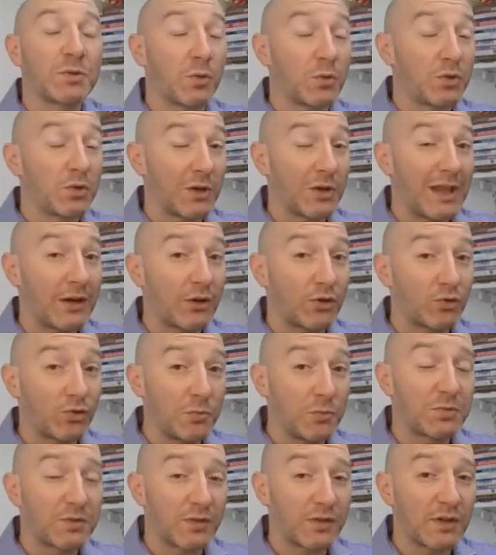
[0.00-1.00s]
so we're talking here
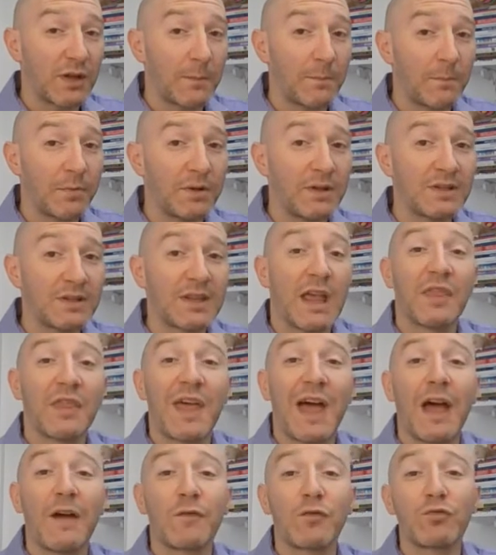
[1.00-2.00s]
groups of companies
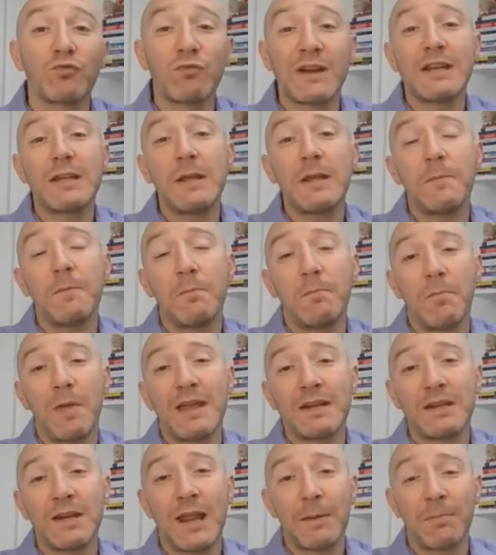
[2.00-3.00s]
that have already
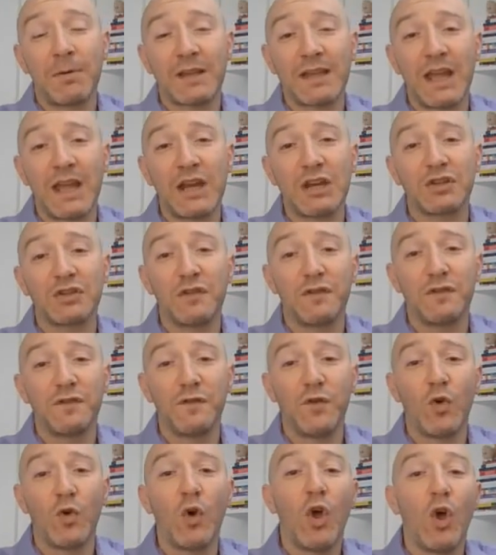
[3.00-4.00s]
made an application
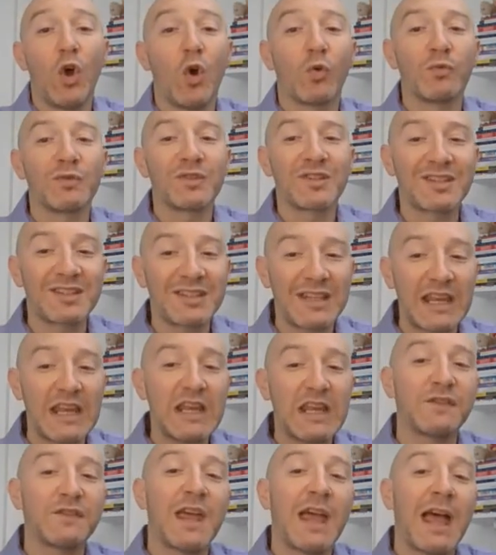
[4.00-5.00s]
for or
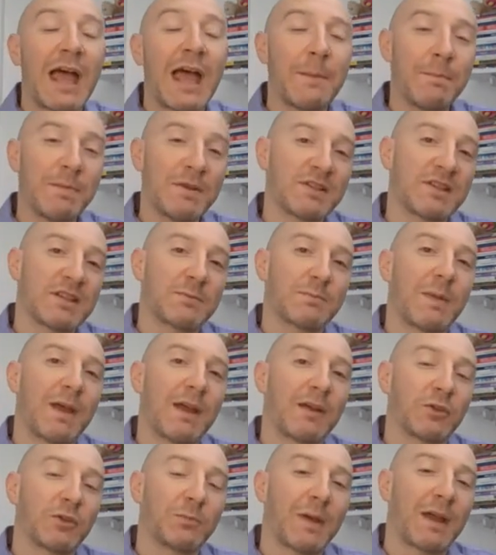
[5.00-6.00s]
received a business
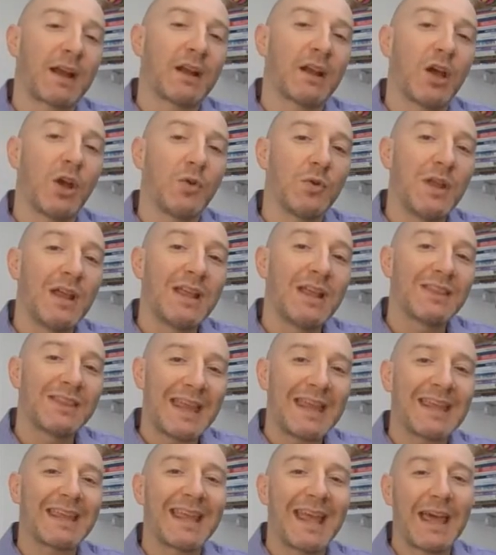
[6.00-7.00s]
bounce back loan,
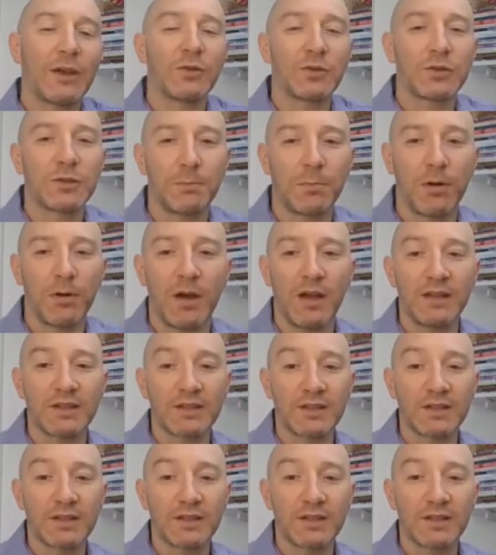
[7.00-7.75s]
they cannot apply.